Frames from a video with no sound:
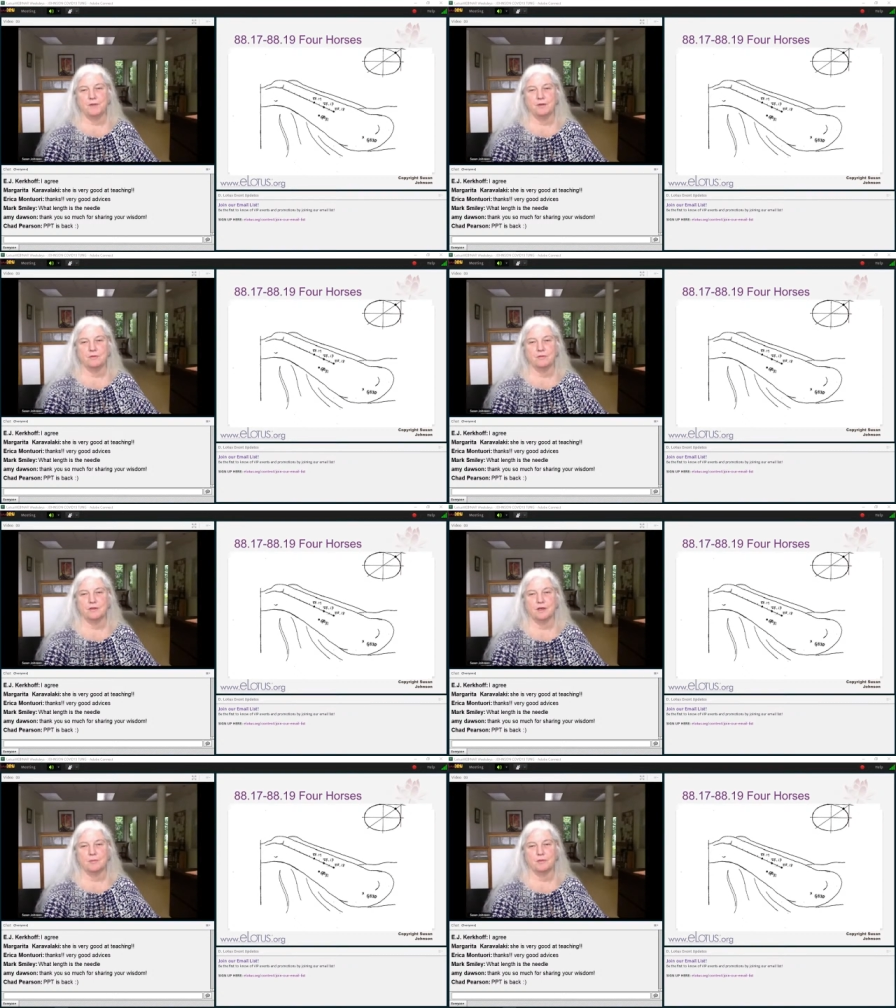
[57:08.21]
Here's the
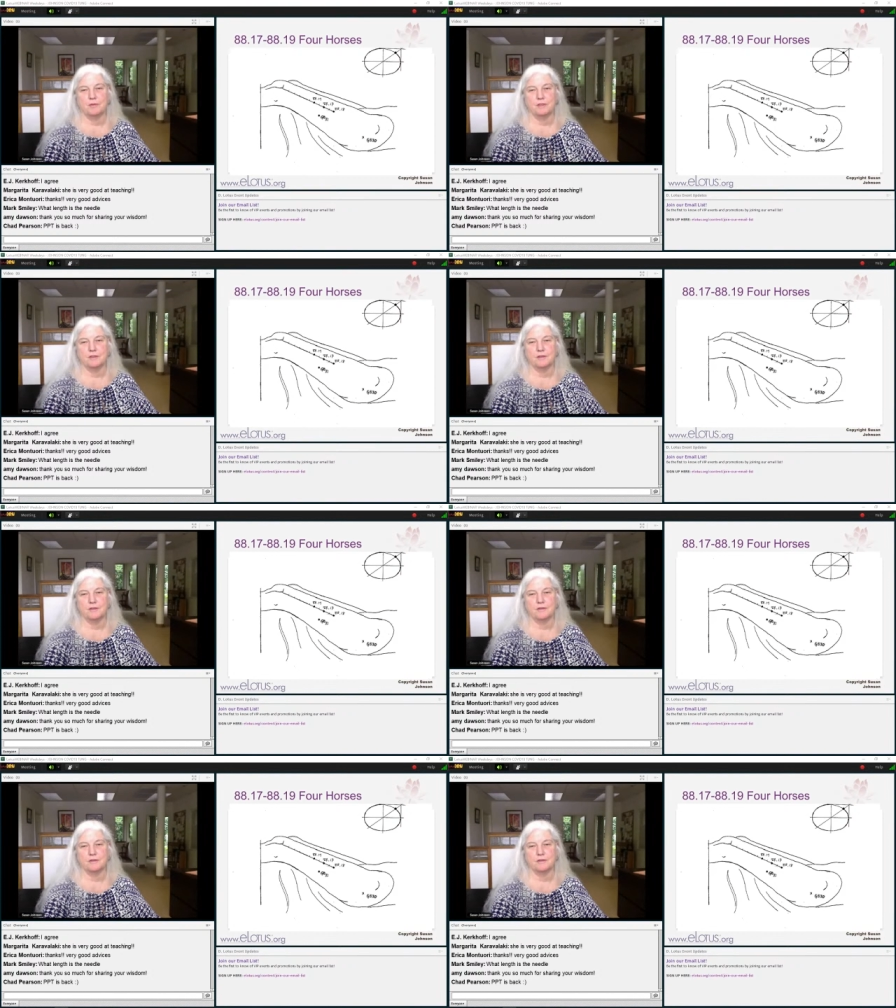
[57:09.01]
top of
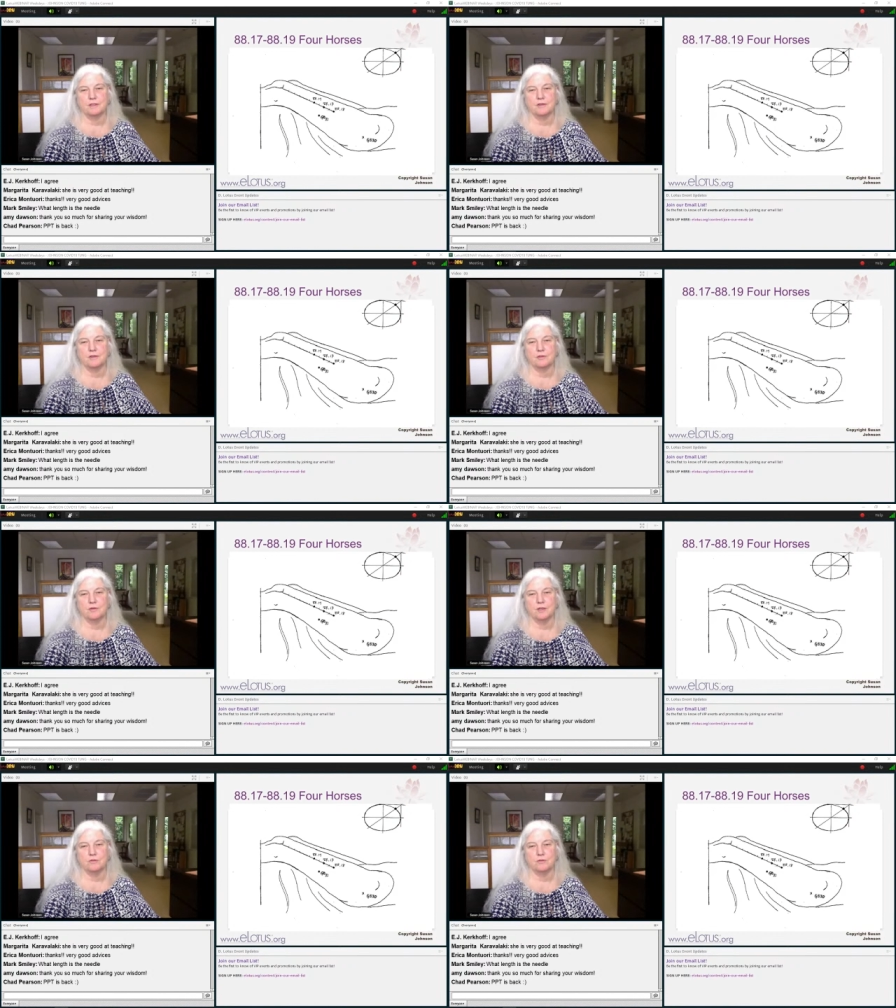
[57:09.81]
the, the here's the
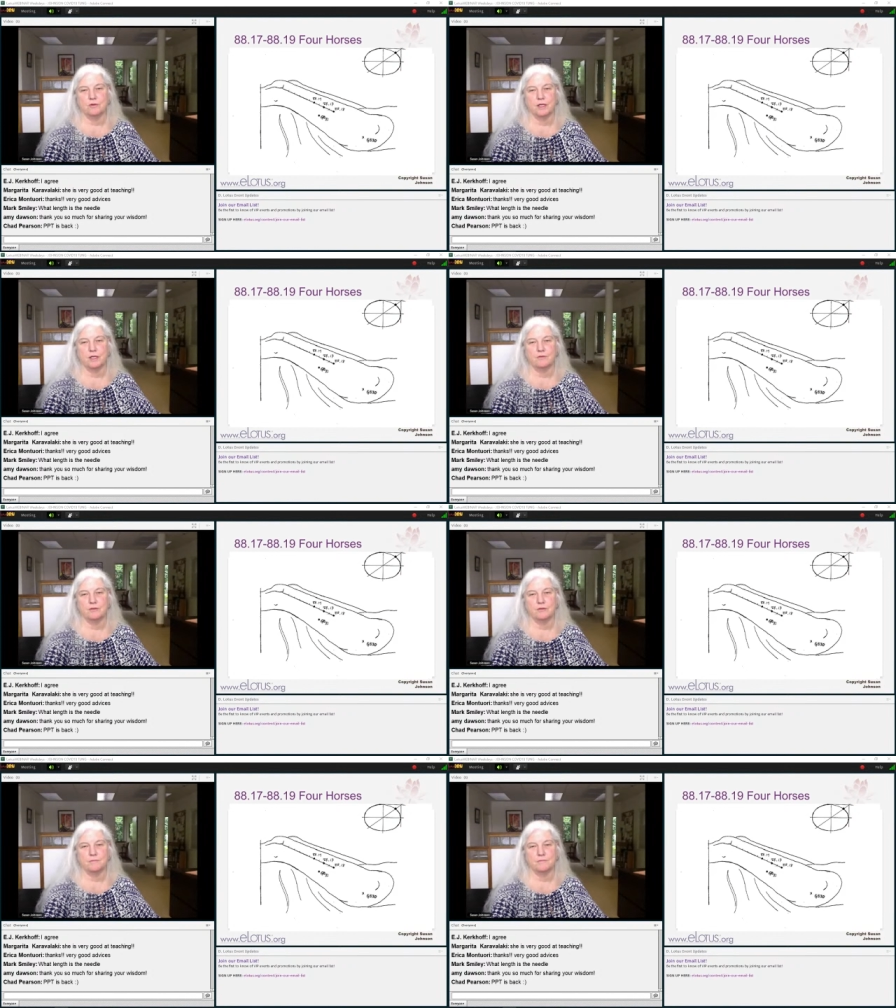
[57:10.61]
greater
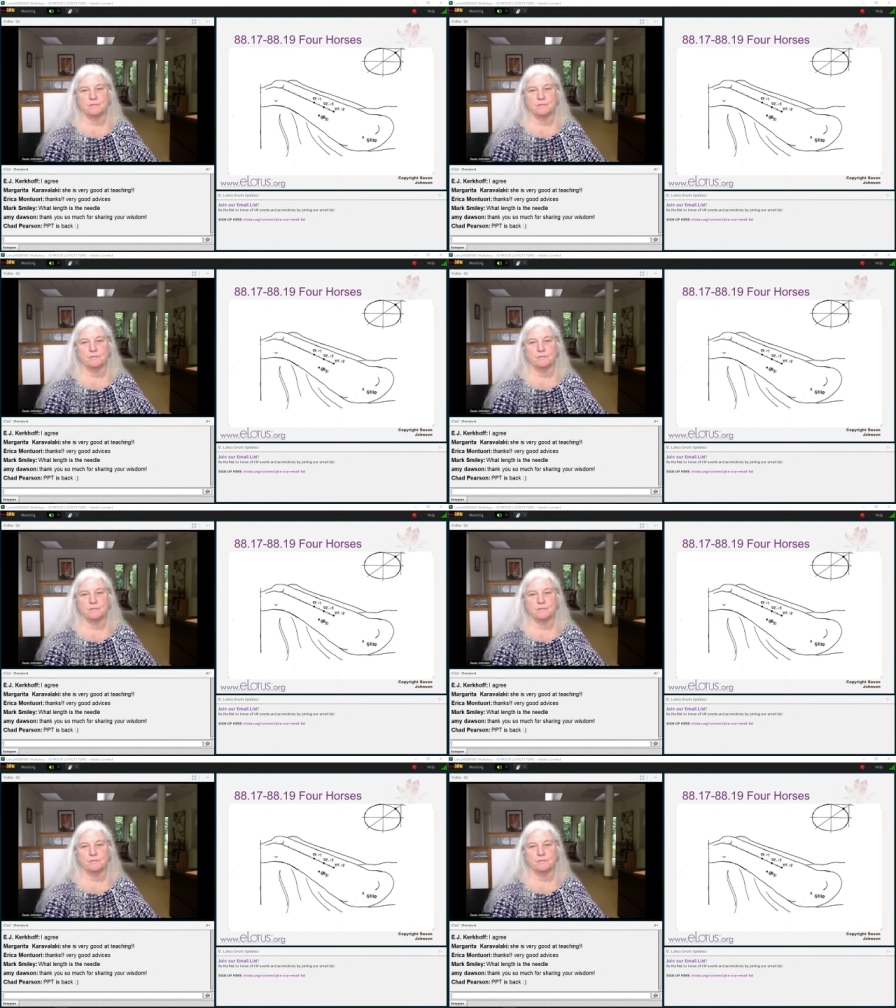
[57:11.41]
trochanter.